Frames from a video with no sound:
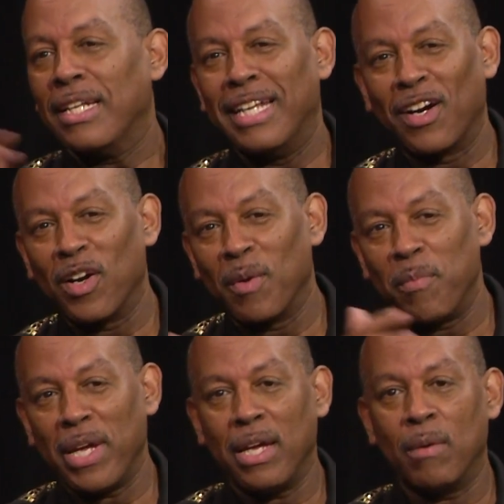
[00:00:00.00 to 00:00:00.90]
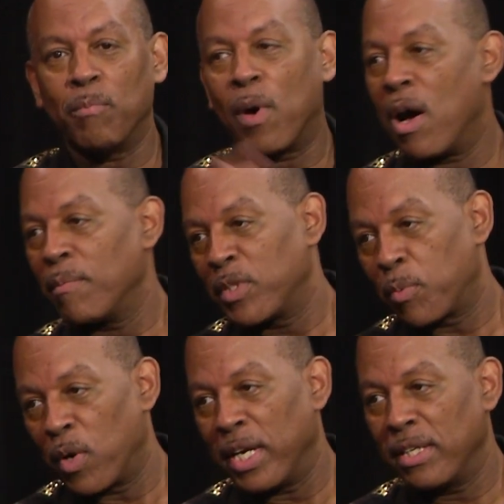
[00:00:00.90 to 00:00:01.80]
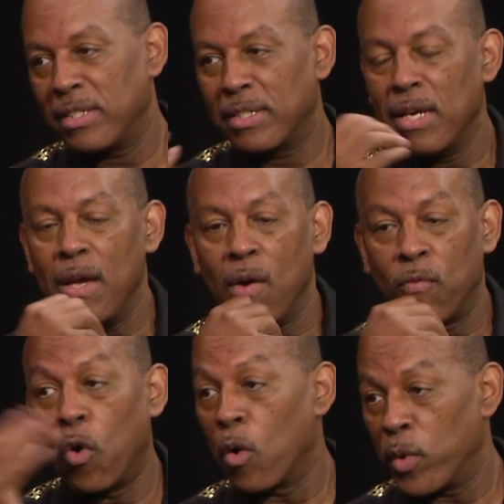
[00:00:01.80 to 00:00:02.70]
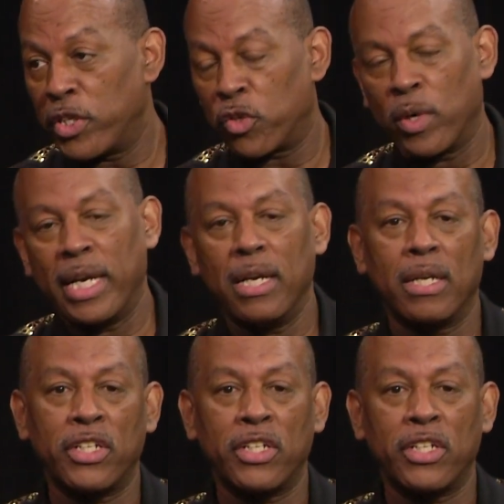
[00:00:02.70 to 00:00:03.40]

they're going to be in Palm Springs okay. for a retreat.